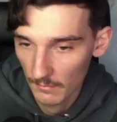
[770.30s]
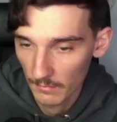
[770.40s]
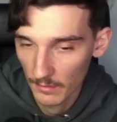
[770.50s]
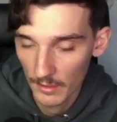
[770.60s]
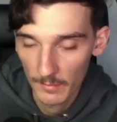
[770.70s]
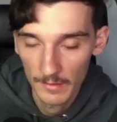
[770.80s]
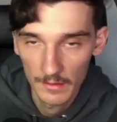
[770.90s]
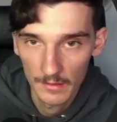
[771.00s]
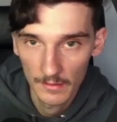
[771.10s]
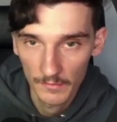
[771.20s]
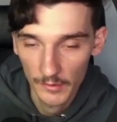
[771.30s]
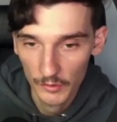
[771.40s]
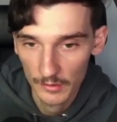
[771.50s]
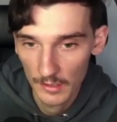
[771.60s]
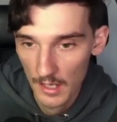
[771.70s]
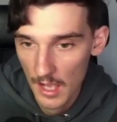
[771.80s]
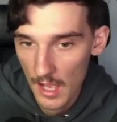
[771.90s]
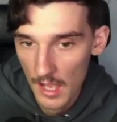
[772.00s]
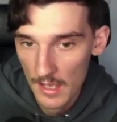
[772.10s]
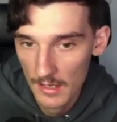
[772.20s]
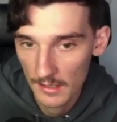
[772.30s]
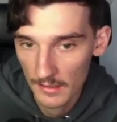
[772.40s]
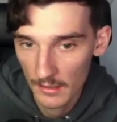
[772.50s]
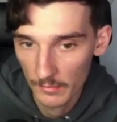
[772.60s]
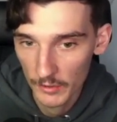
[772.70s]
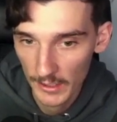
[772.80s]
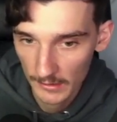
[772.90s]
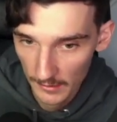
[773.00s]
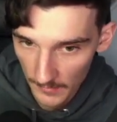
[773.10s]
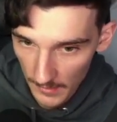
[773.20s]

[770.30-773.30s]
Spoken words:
prop feature in the object.